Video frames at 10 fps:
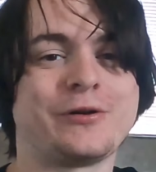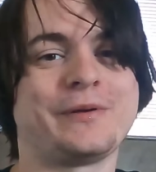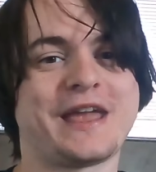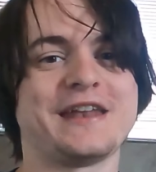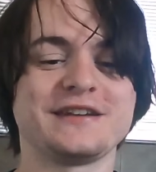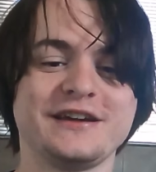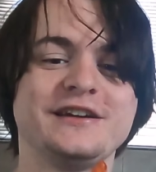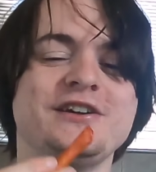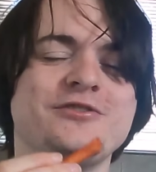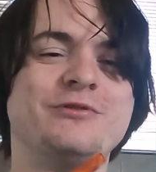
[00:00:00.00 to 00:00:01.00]

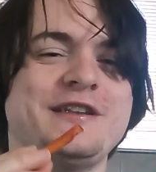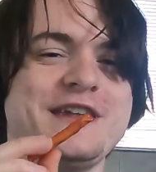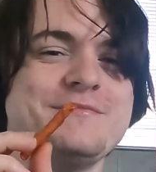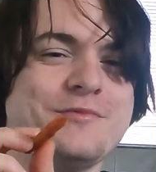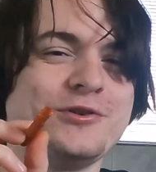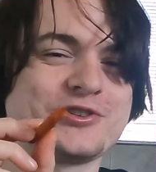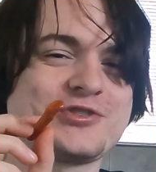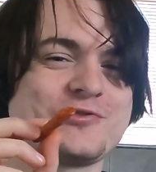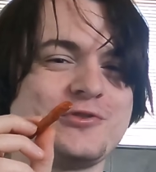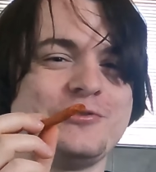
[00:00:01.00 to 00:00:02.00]
propaganda, we need more
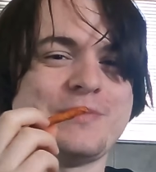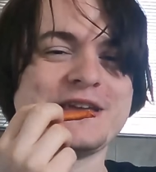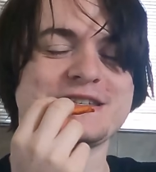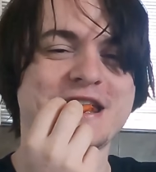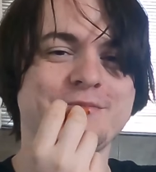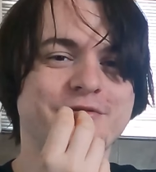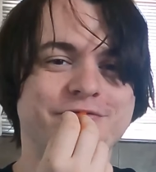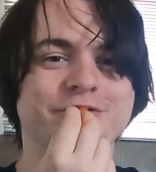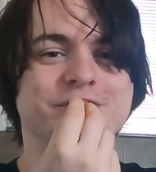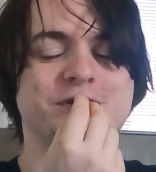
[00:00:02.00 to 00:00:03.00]
straw-based edible
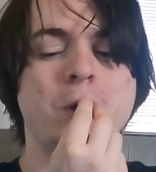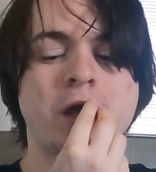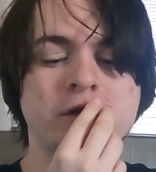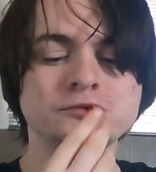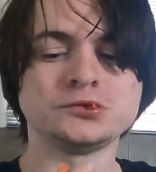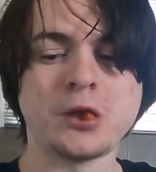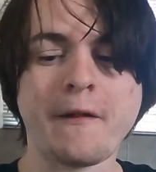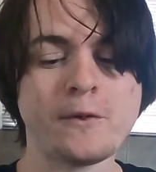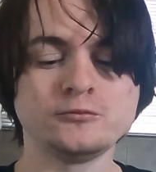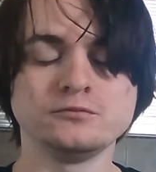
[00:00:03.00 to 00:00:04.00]
foods.
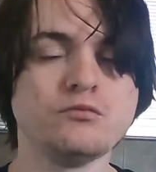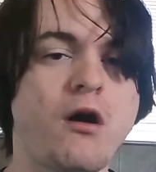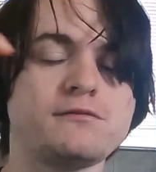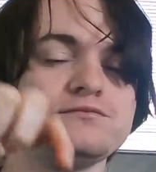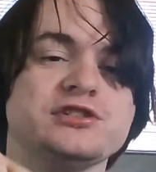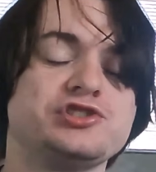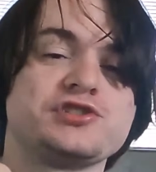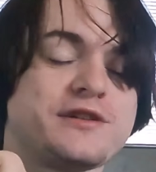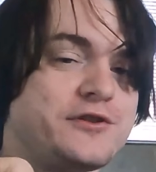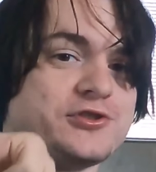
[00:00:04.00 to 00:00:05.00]
Let's
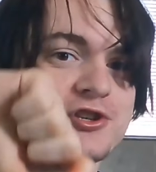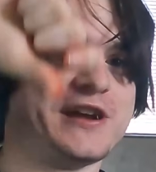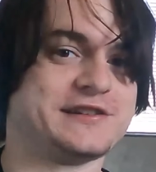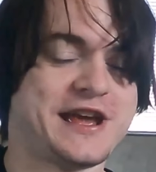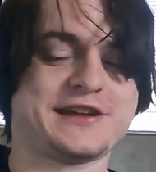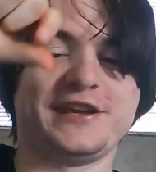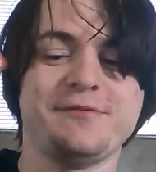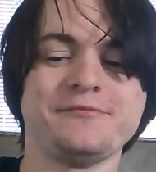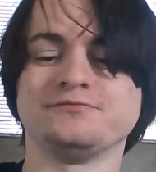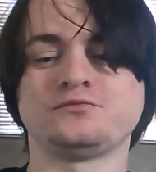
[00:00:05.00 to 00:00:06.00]
just give you a giant
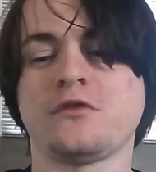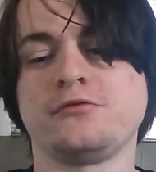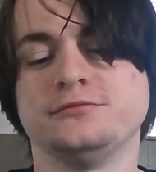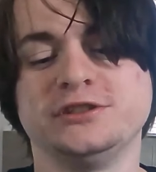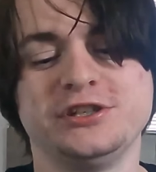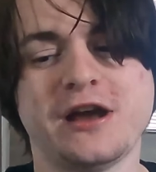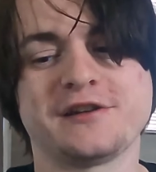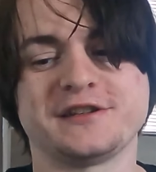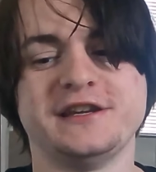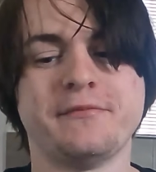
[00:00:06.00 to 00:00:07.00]
packy when you go
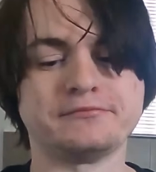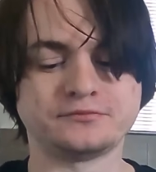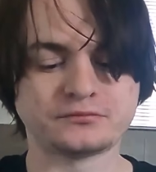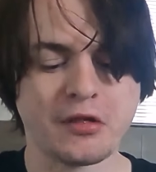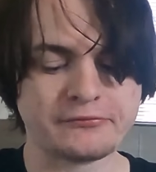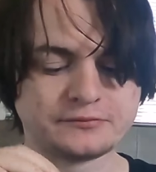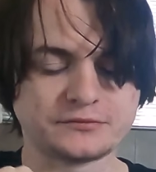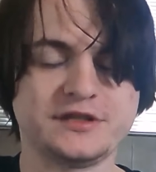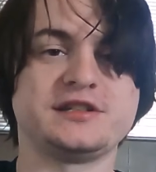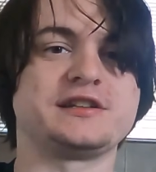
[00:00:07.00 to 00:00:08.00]
out to eat.
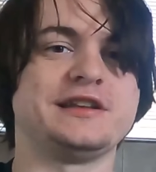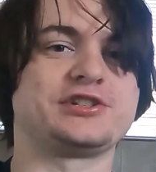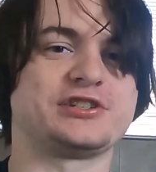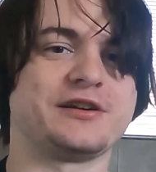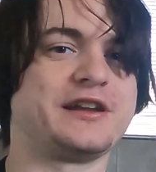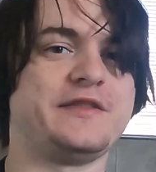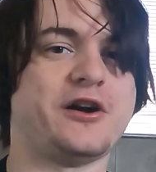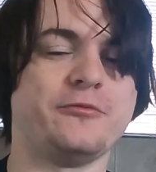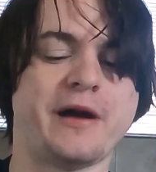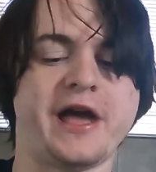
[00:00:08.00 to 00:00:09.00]
These are delicious. I'm gonna eat the
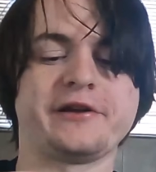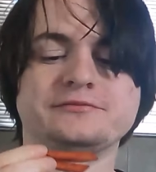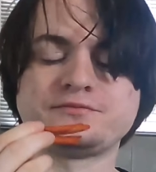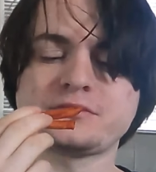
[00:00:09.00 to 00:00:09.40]
whole bag.